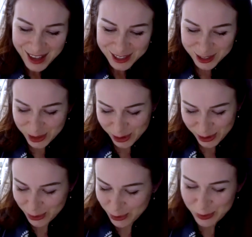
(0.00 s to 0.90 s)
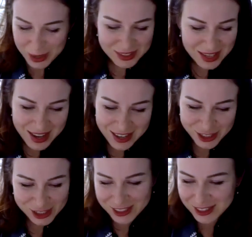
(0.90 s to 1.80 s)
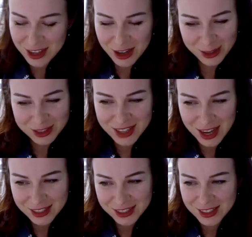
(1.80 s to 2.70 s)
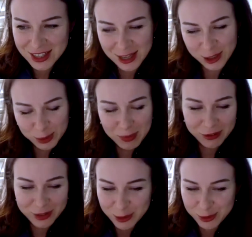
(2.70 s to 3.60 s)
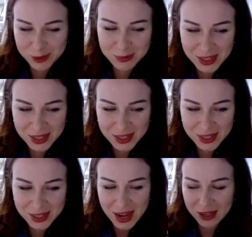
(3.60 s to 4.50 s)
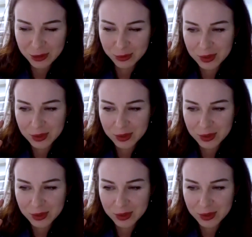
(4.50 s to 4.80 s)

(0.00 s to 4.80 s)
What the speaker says: So one day I just got on a taxi and I took my friend with me, and we